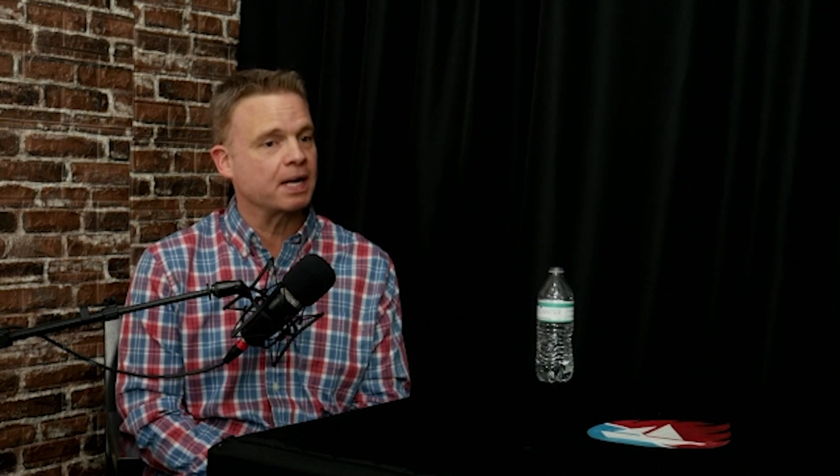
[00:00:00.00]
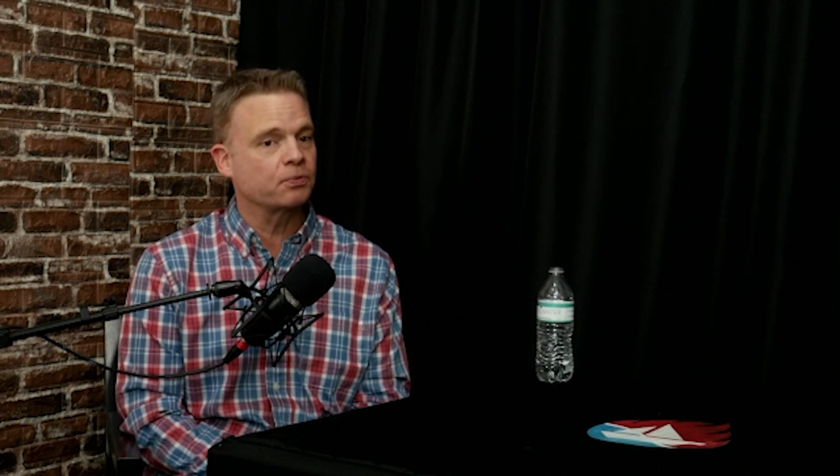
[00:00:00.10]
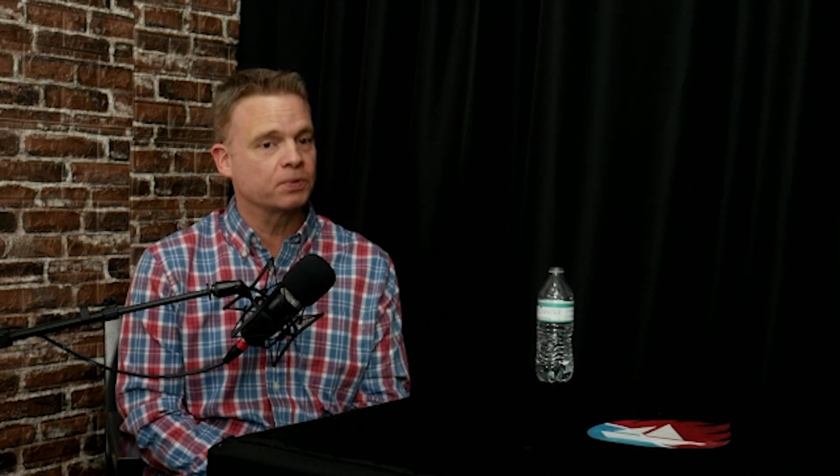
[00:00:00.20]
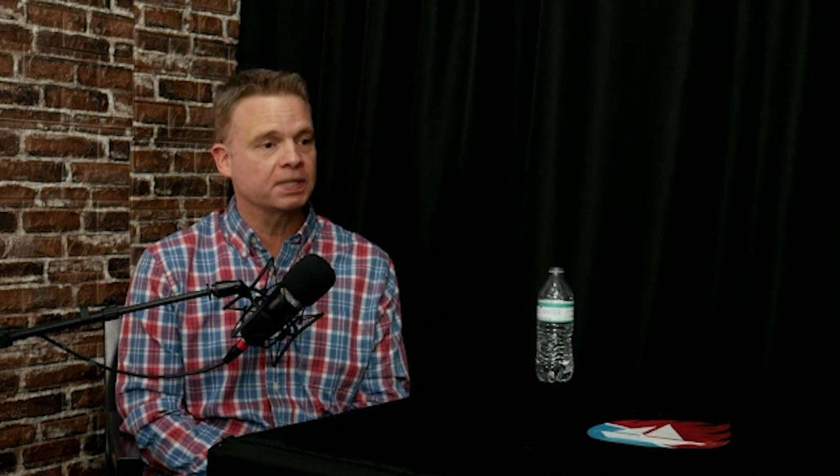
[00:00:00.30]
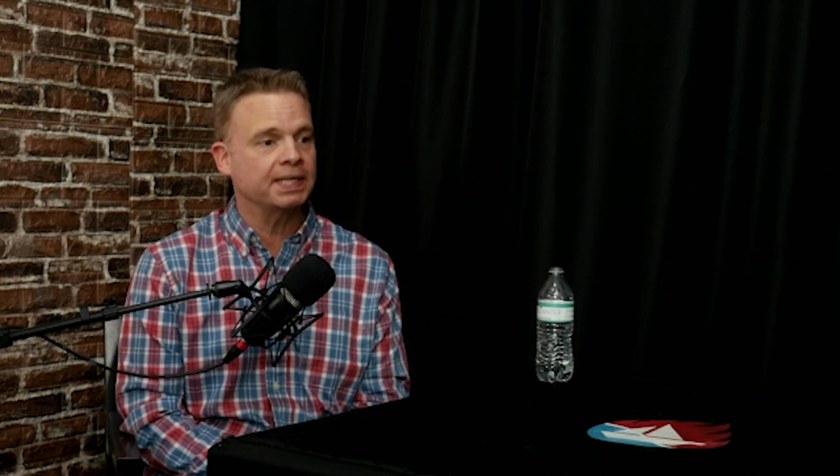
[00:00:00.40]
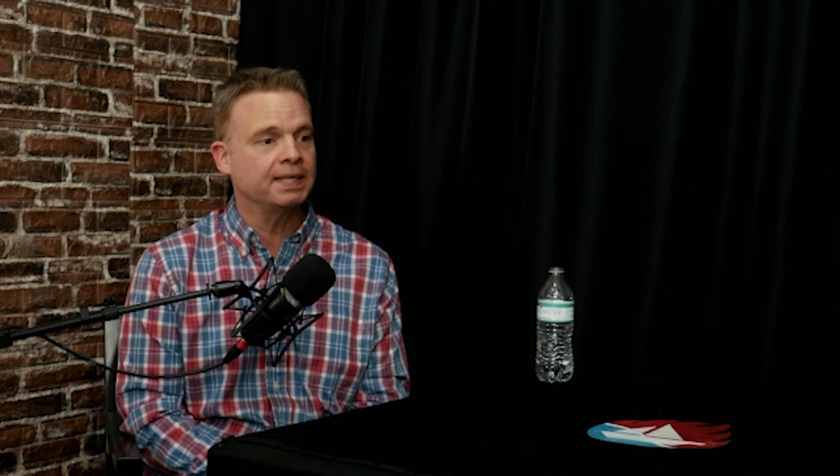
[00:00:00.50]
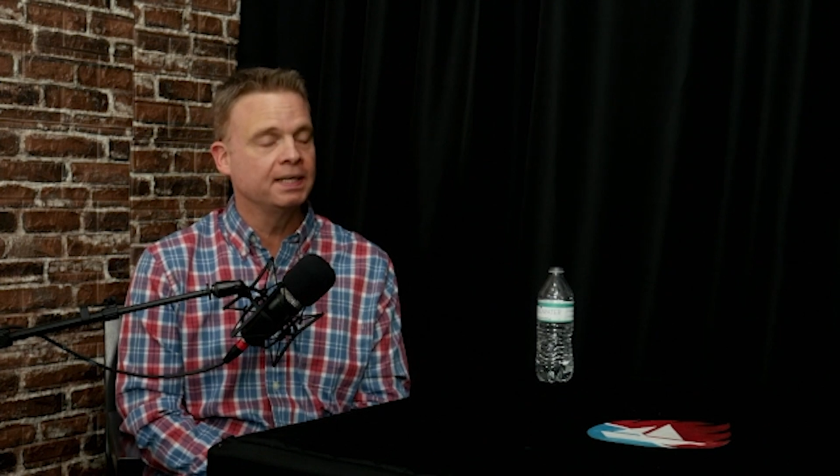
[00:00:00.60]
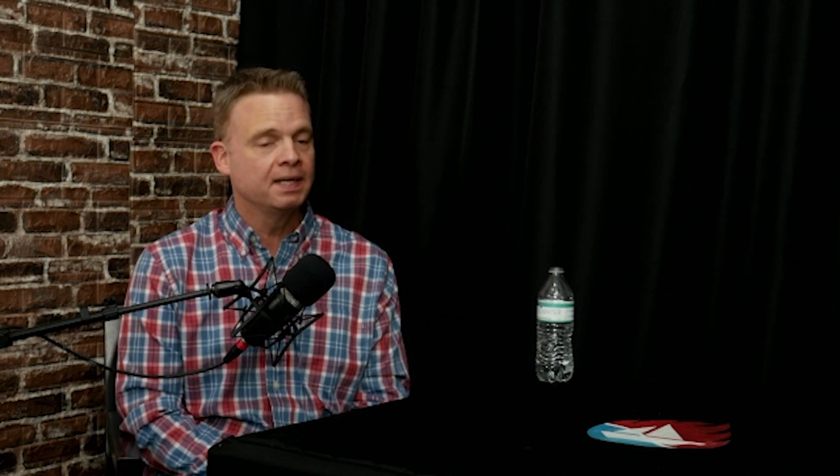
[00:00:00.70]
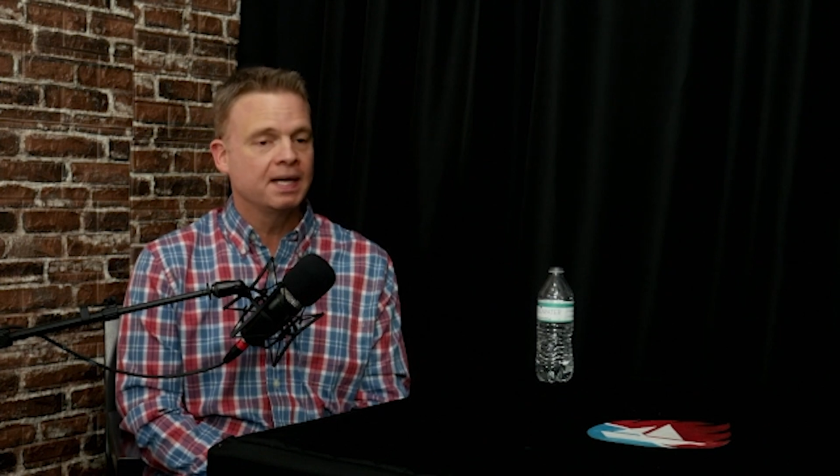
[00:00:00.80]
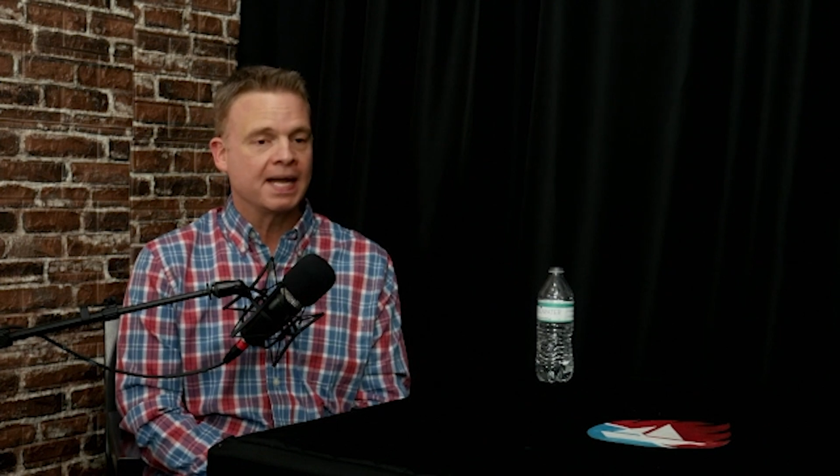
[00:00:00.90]
really
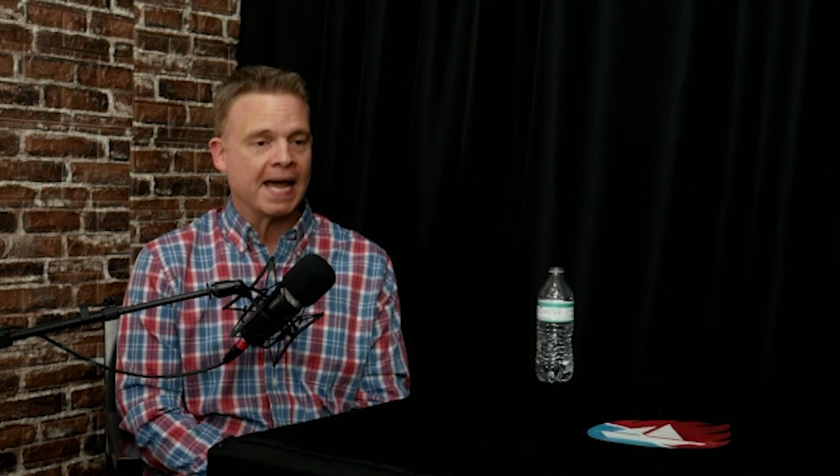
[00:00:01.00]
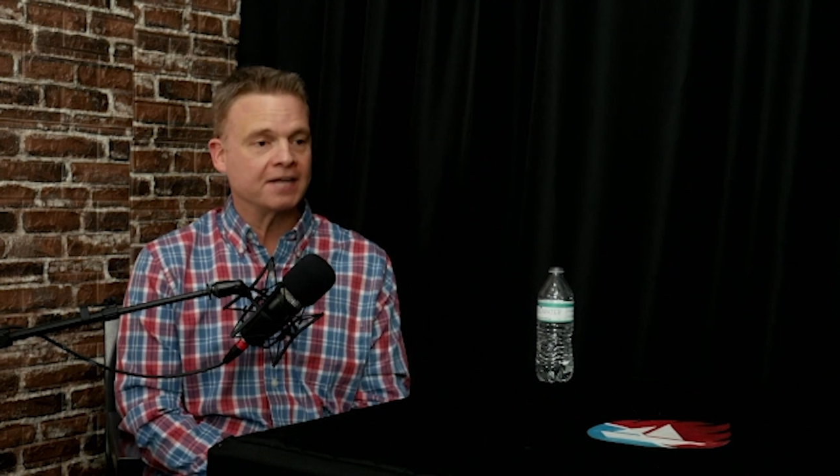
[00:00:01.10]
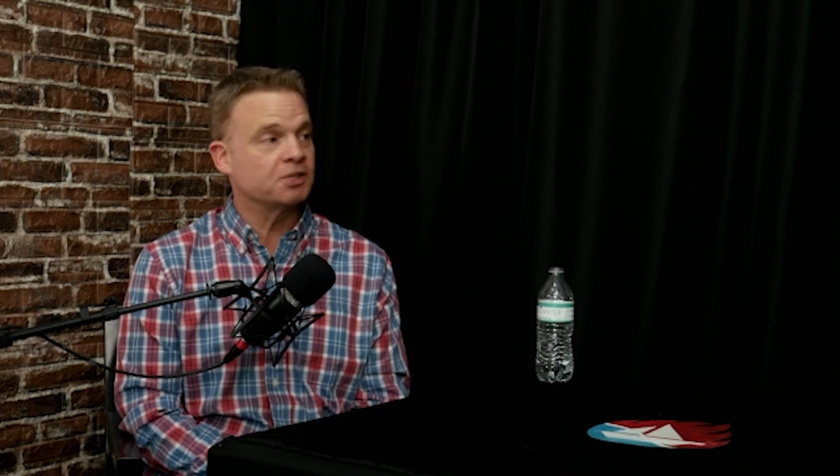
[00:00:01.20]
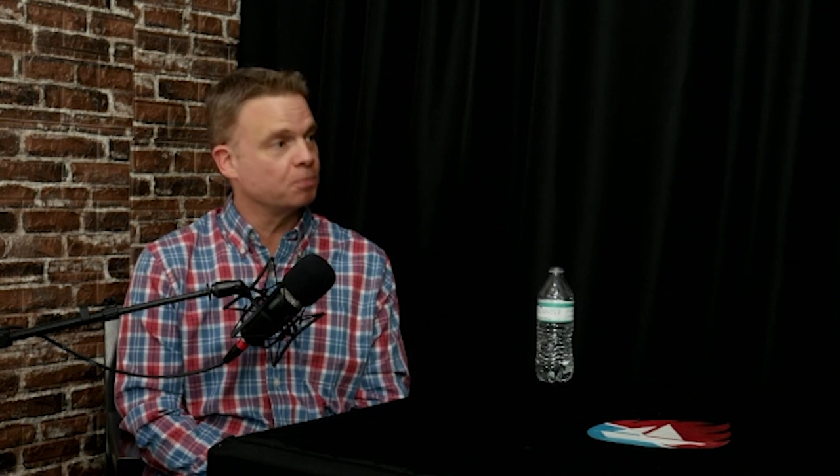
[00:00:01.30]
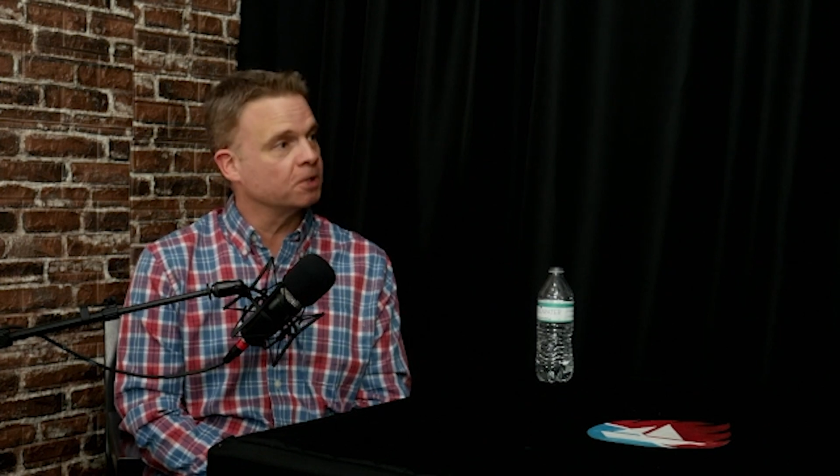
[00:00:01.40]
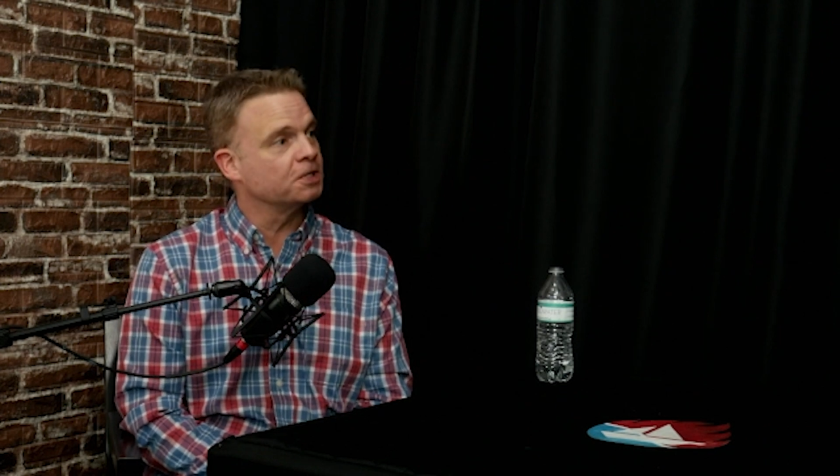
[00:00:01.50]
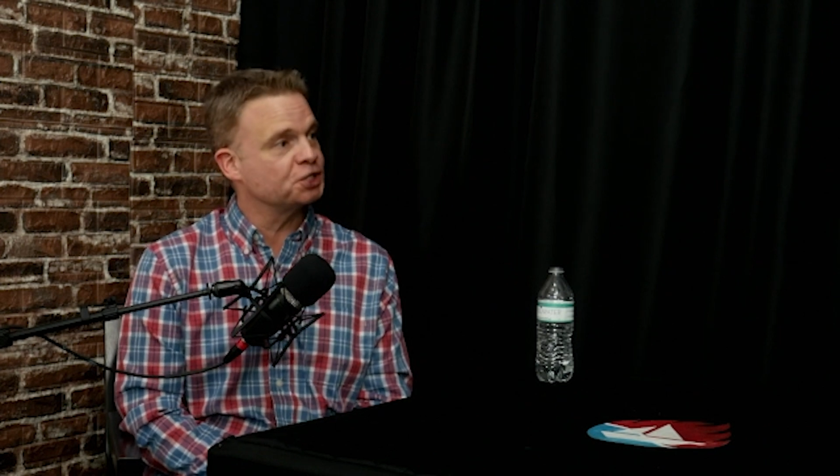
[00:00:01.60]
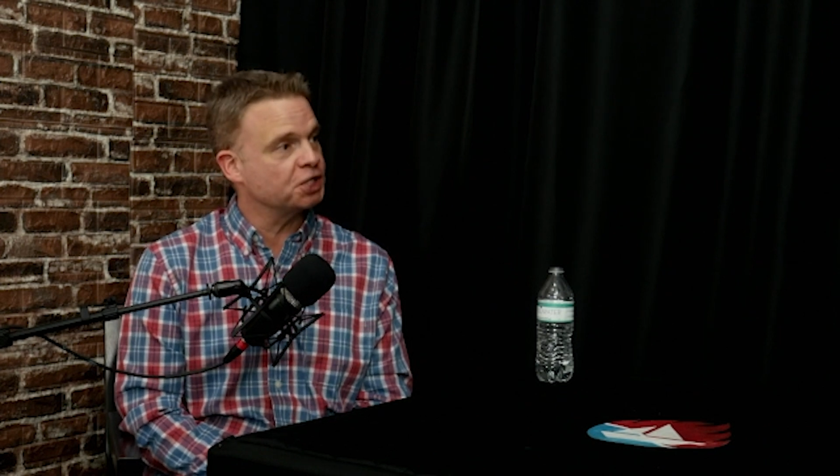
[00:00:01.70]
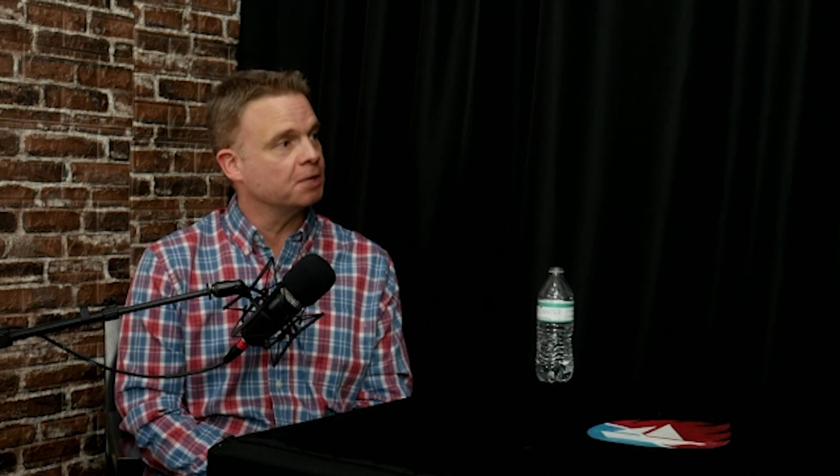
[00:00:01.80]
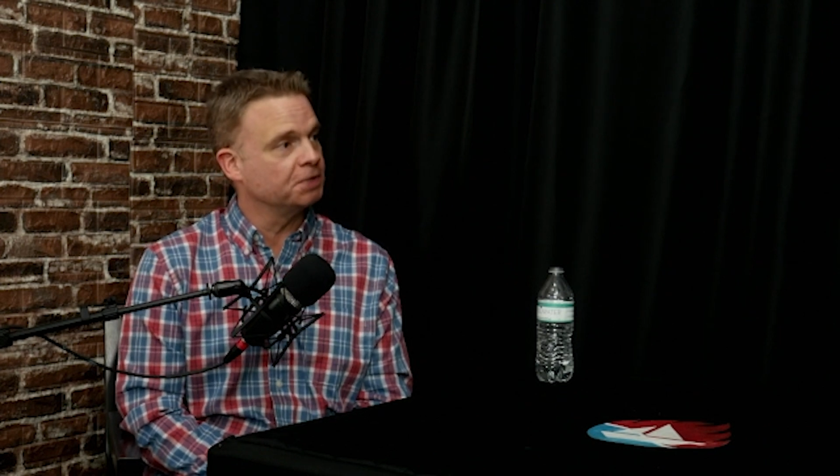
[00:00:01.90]
had to burn the ship.